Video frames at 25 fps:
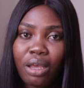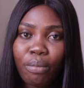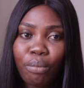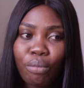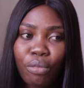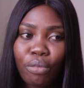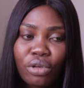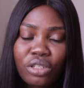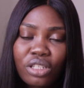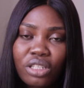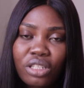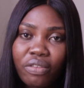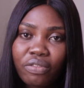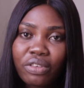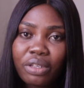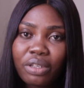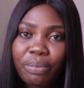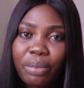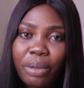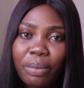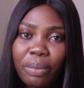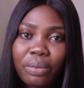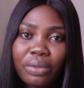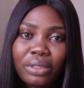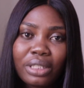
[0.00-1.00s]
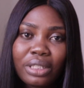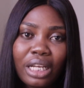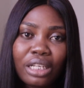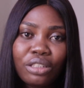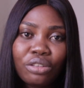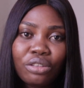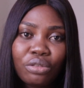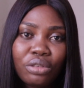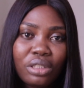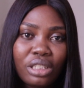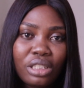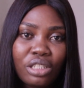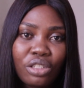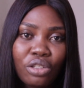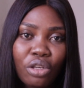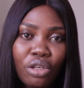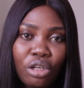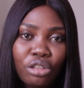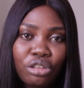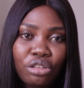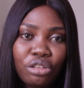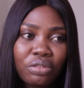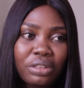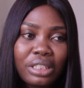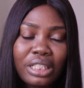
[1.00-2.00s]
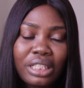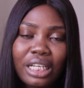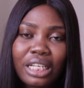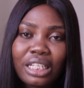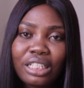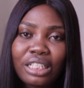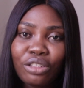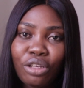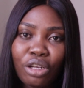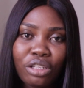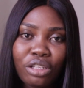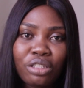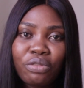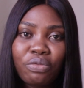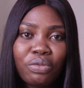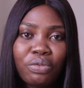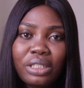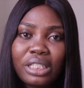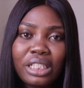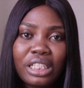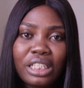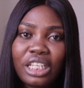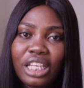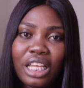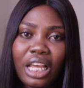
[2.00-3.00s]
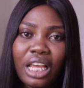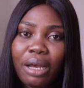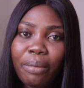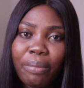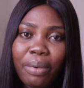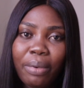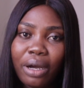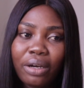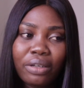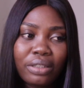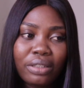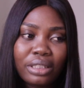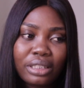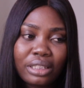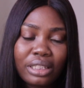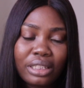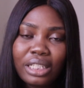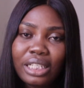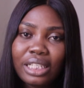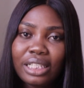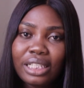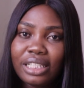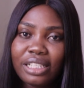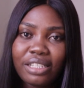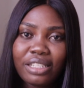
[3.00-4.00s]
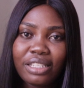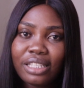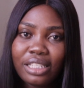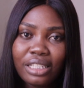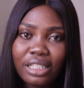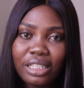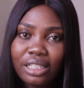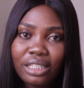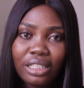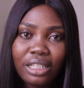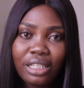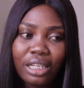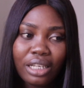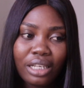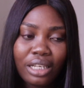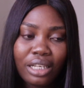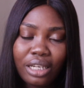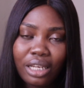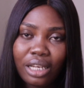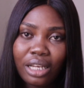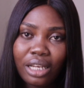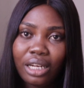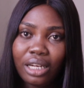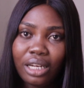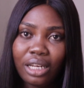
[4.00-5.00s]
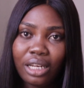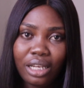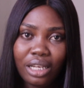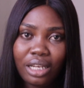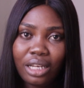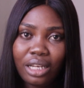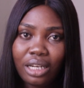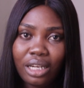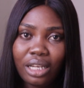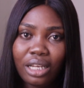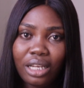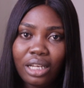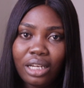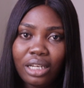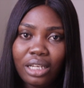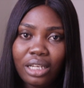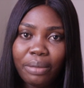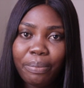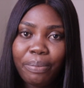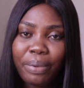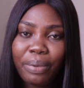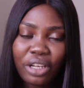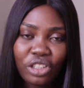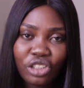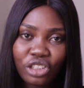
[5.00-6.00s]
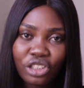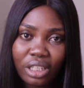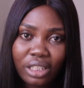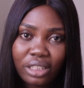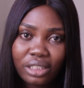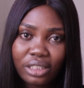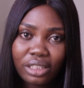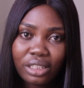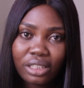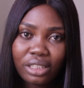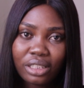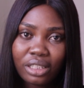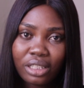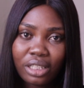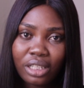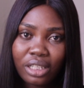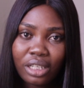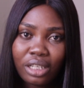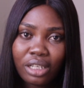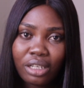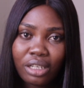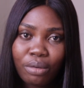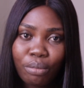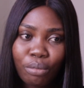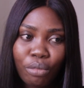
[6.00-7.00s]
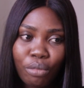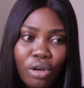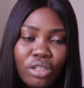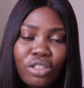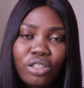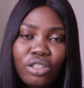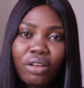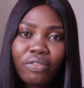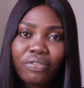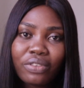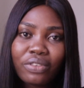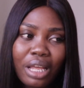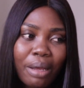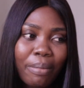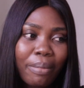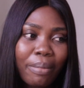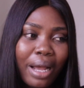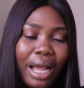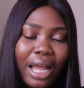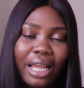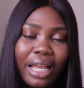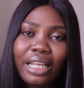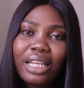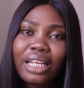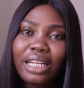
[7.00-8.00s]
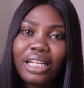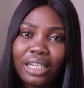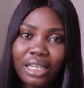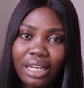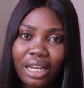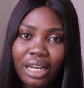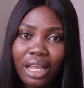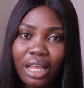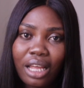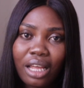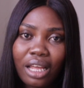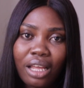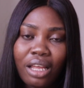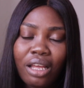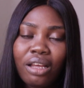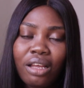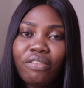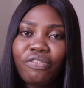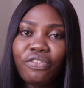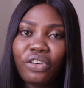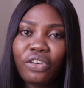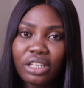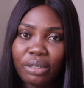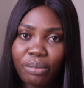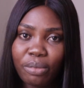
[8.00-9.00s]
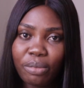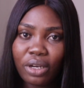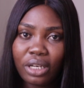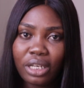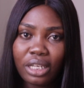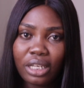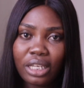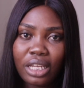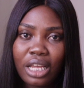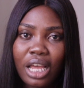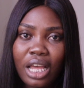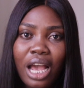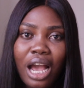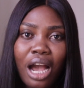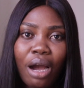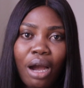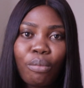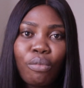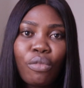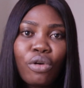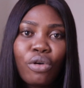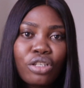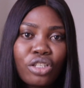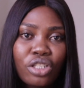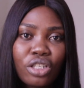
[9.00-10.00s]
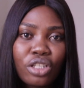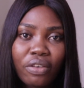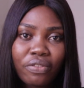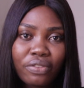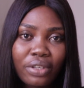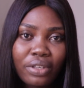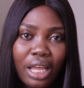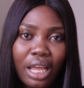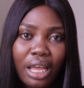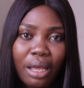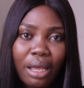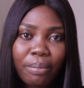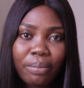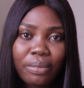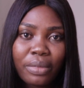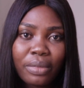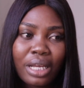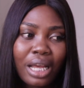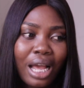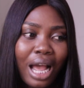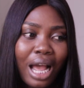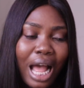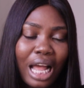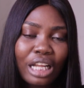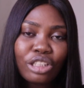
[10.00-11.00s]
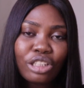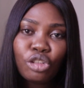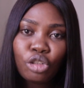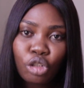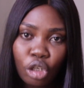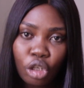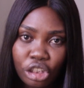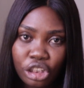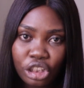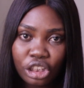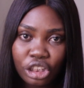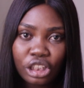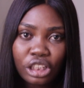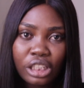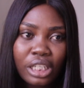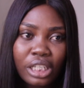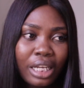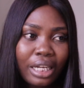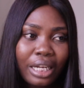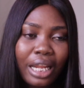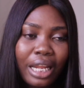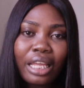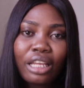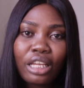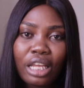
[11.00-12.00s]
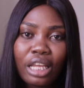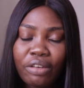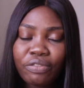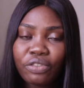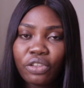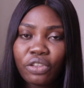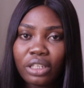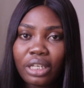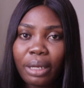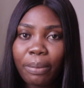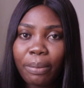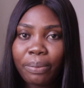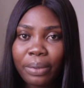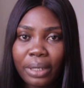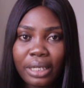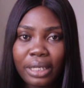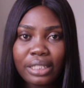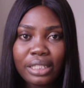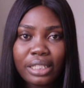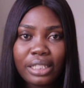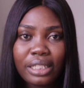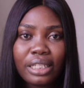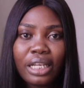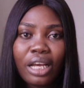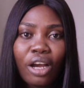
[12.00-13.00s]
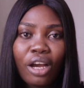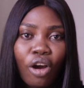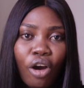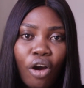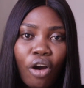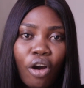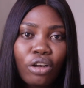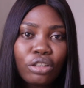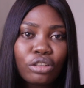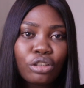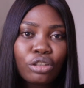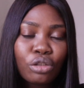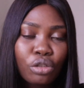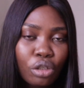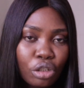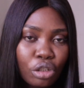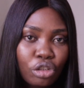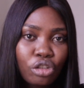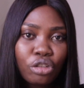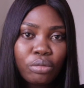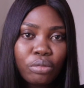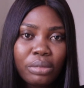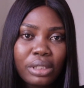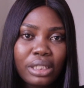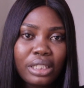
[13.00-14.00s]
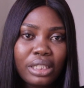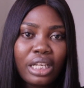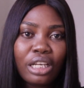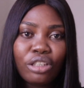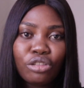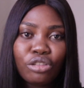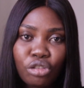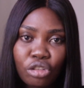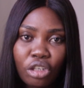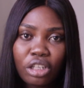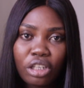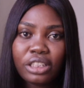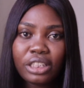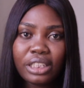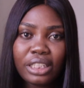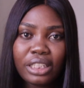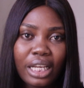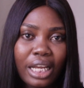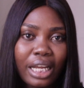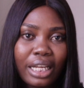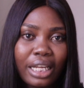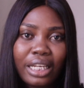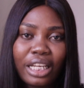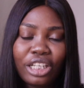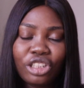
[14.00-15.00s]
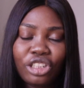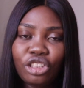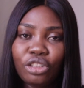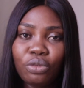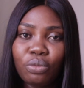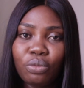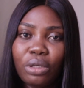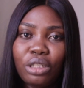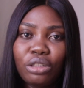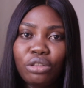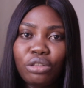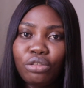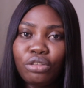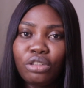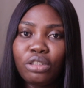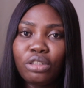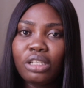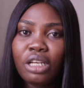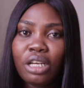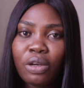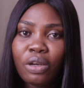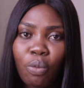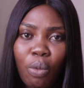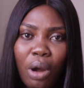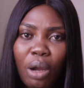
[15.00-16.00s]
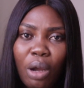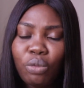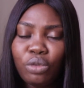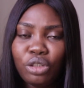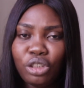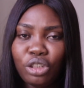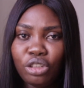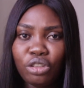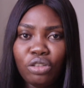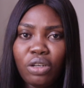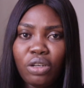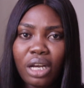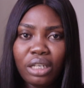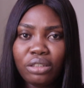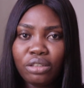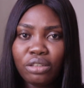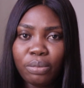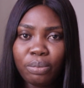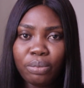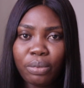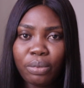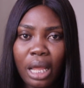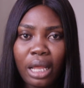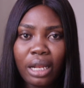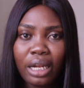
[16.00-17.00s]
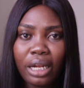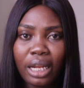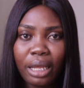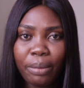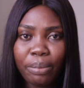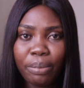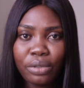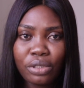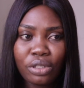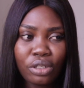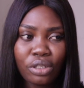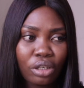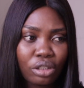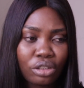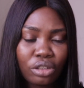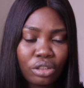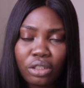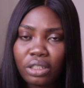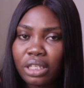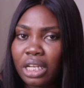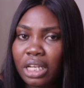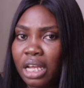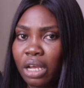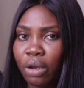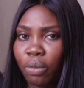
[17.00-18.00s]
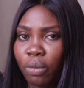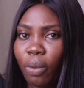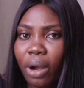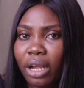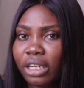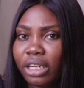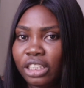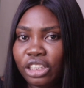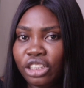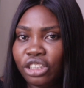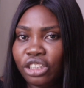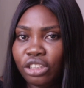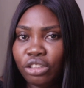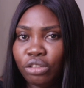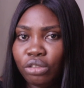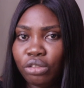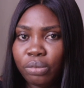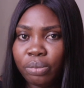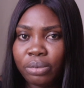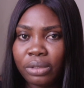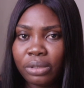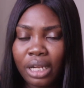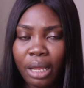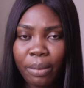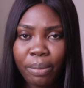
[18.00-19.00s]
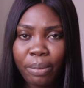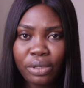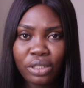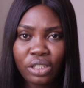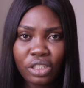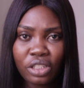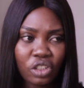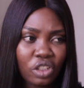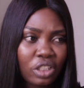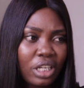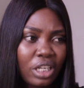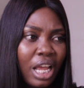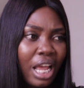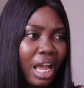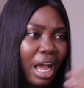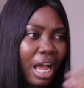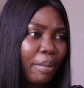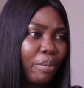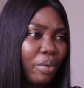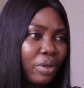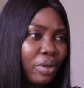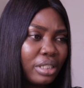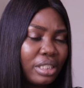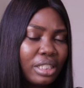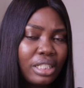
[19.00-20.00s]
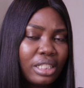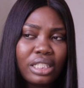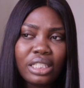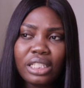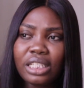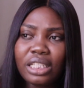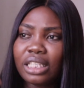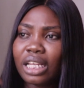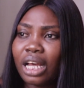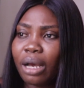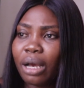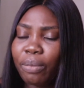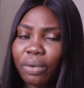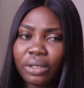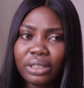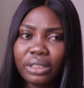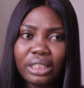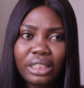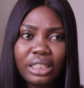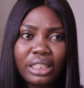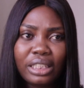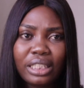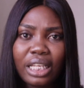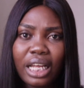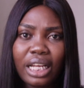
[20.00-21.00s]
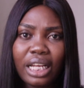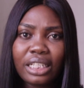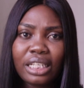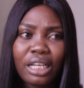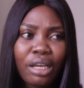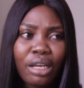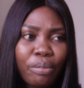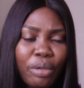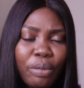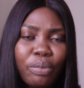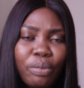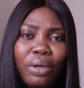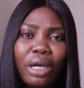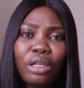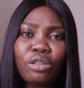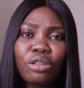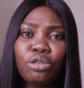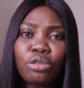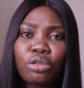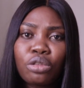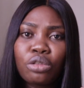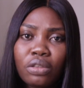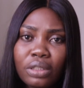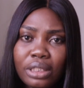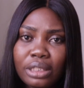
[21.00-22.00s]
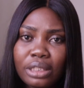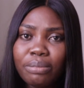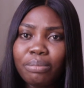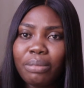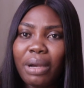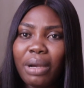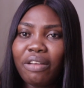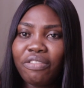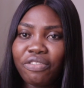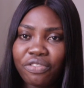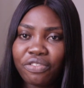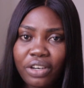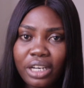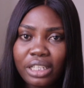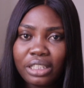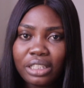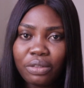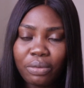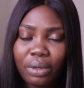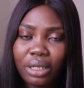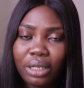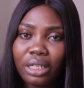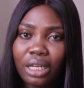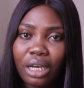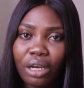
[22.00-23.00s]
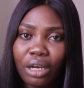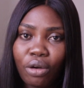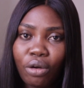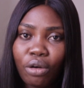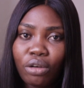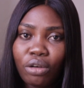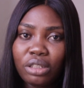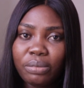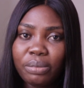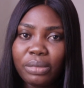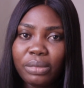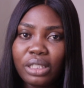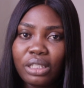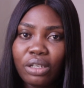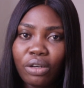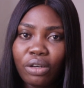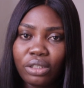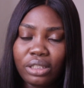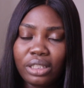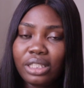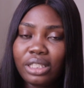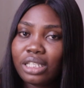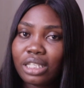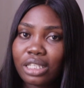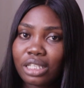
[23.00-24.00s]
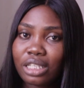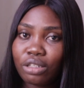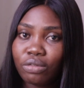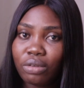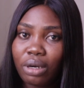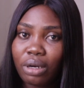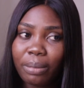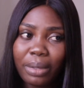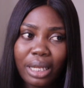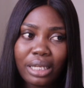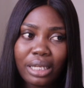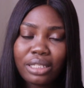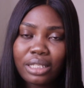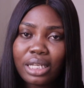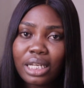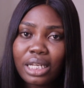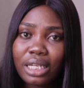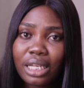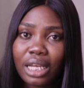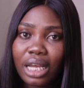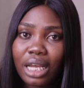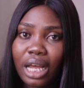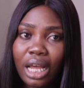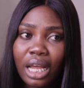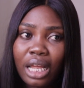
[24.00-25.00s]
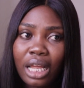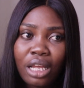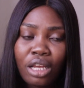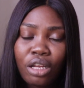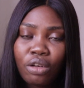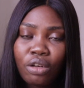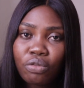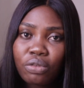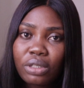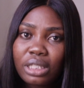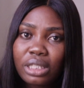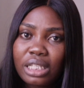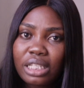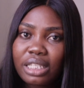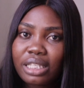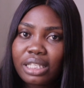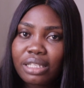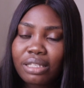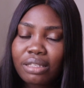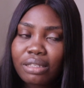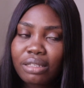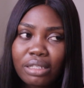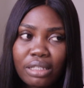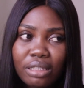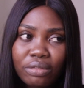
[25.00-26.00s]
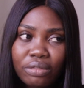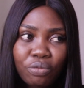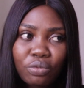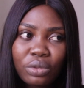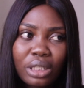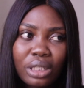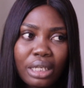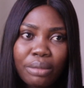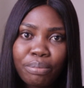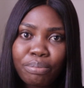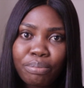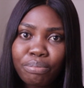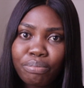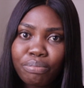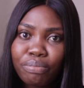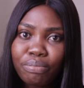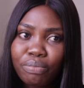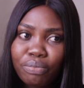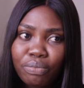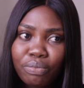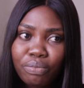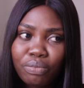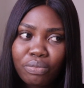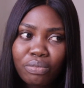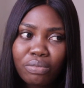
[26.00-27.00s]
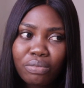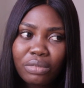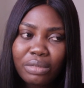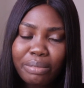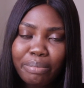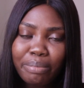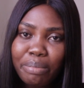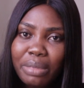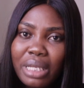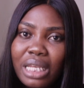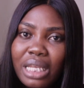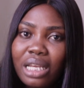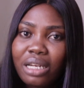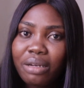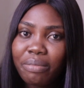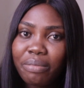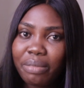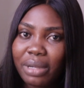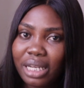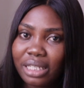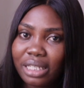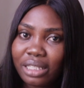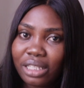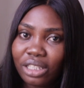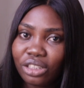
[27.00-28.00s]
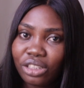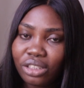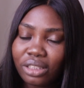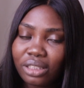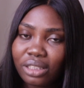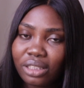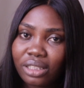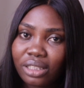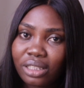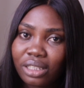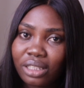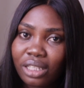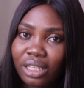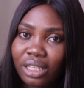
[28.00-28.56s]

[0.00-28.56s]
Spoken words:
Most of the people that do this surgery doesn't really care about the patient. Most of them are in there for the money, and most of them are judgy, like every other person on social media, judging her that she went to do, why would she go and do a liposuction? Why did she do liposuction? Her body is this, her body is that. People are trolling my friend, the one that called me on Instagram, like sending her really, really mean messages.